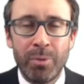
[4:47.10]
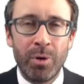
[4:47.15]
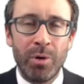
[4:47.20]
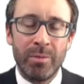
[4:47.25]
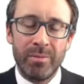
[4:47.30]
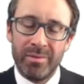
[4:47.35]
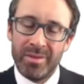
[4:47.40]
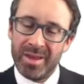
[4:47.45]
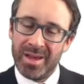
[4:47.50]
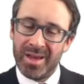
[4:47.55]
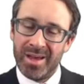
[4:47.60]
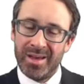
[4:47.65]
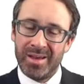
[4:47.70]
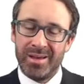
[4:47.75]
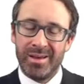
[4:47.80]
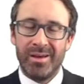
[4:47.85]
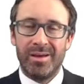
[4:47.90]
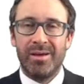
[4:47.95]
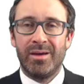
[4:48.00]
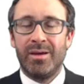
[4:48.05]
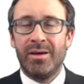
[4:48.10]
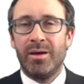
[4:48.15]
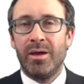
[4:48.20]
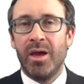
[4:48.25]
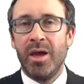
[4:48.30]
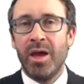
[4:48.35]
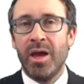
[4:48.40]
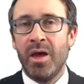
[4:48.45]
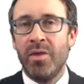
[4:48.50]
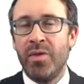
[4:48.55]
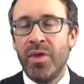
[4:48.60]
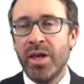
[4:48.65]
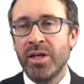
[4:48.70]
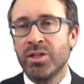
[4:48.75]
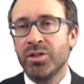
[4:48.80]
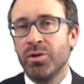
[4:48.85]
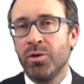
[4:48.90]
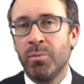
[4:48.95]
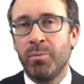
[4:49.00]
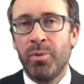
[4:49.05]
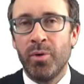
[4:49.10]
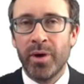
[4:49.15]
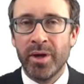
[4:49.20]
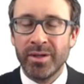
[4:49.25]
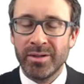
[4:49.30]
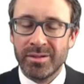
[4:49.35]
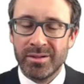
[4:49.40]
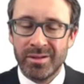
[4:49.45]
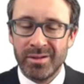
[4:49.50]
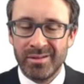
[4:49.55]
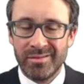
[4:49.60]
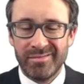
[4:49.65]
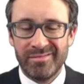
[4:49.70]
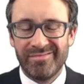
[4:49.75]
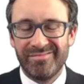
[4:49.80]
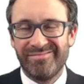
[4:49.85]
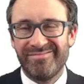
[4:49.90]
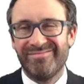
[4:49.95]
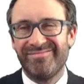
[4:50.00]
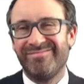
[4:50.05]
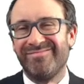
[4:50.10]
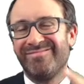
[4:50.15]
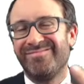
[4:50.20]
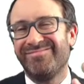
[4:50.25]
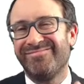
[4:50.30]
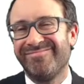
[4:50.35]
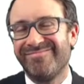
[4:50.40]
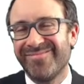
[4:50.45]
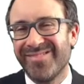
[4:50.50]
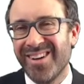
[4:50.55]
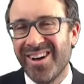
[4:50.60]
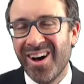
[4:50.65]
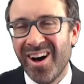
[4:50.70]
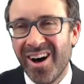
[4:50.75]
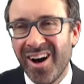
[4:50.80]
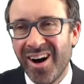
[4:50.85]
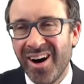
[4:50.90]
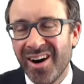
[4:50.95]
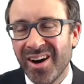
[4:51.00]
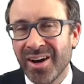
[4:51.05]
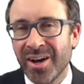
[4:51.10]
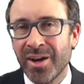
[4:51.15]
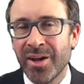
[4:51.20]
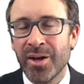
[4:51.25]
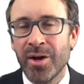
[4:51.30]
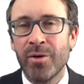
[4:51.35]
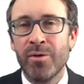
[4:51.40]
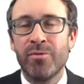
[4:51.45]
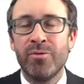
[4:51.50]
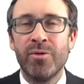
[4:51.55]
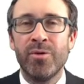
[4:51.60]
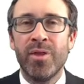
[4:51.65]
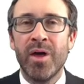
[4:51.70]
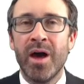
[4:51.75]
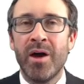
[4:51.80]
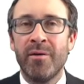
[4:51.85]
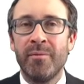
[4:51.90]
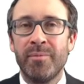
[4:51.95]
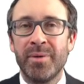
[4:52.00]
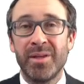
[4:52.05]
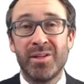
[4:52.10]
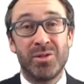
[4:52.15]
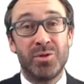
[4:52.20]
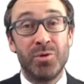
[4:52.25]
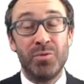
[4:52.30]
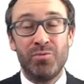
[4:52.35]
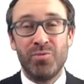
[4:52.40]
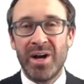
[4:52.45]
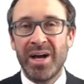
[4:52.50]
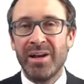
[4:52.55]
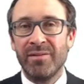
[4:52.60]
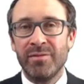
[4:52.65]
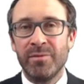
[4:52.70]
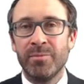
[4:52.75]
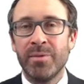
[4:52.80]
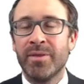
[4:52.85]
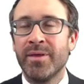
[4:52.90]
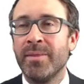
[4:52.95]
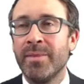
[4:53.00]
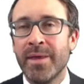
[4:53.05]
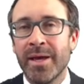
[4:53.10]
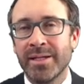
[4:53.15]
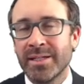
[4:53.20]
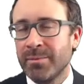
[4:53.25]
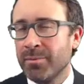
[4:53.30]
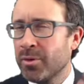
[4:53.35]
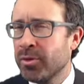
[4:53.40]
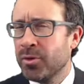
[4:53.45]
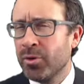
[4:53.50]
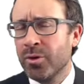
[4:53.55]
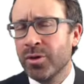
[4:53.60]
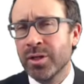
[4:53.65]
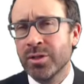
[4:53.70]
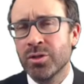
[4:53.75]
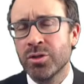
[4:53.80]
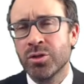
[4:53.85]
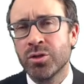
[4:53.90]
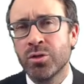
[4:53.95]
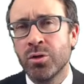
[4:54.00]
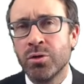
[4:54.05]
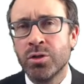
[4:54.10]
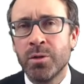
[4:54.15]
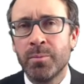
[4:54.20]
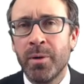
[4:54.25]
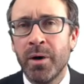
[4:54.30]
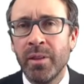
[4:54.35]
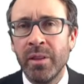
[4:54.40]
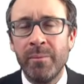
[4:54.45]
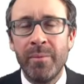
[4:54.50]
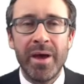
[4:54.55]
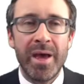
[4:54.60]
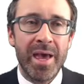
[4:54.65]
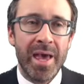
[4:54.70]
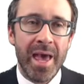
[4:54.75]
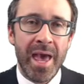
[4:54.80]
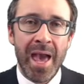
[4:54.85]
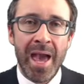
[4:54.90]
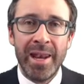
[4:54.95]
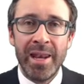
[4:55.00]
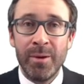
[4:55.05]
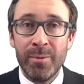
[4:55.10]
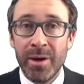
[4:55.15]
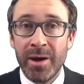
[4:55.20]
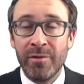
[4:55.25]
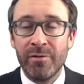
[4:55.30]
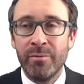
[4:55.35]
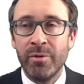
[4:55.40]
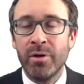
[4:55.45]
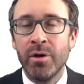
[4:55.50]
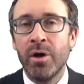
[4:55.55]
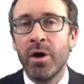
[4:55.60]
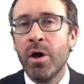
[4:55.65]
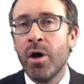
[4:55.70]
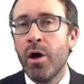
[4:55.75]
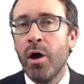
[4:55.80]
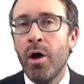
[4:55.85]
But there are additional points that aren't going to go through there and be too relevant within the exam. I thought I'd just touch upon them anyway from